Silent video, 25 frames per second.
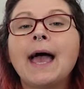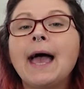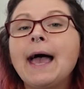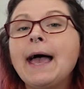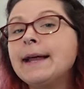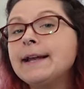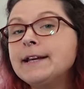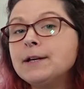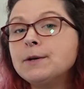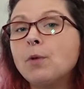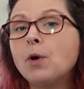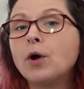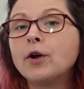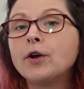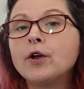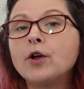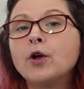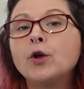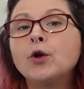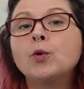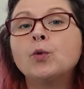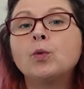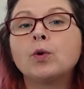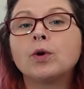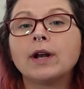Anyone
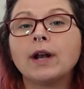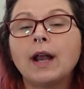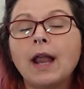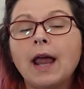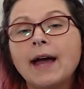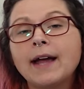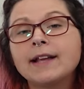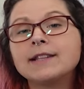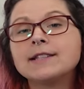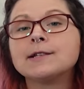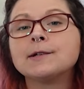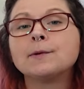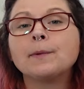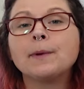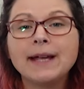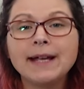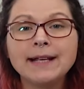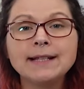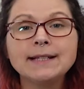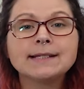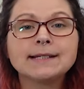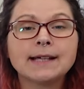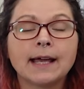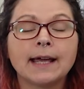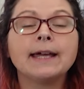who would like to
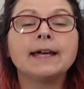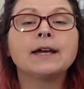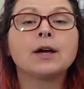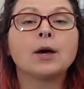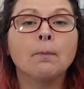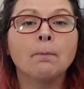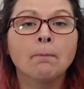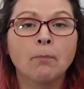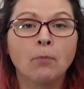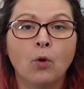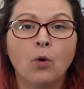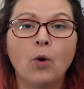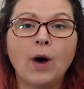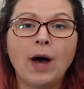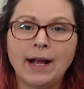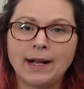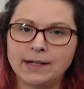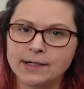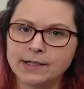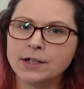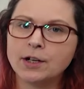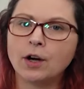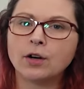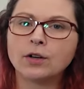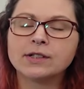intake more
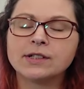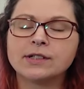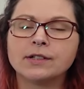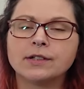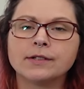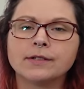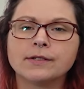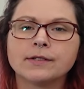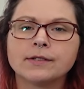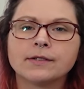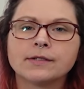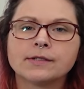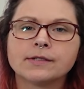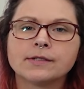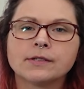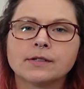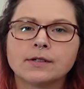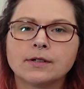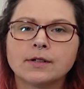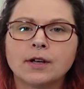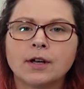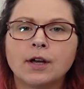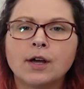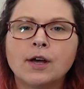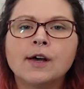antioxidants.
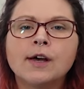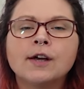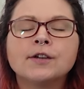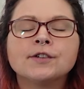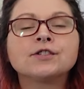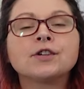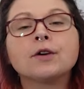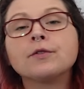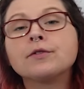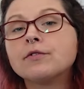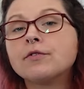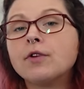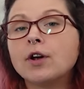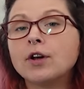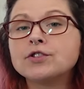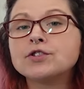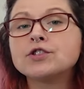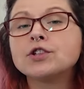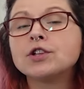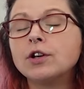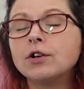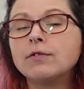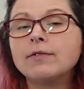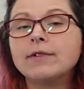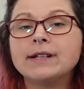So there are
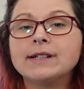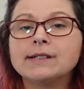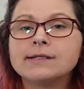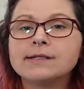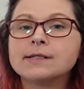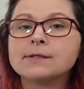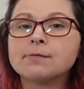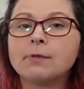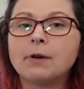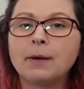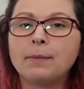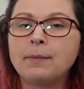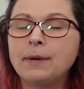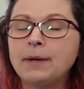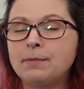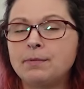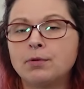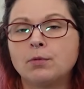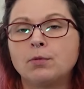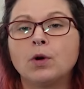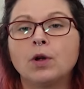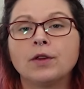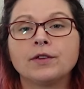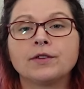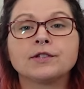two reasons why
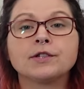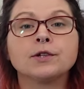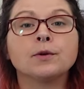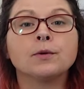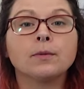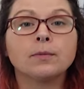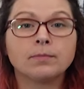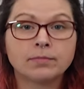people want to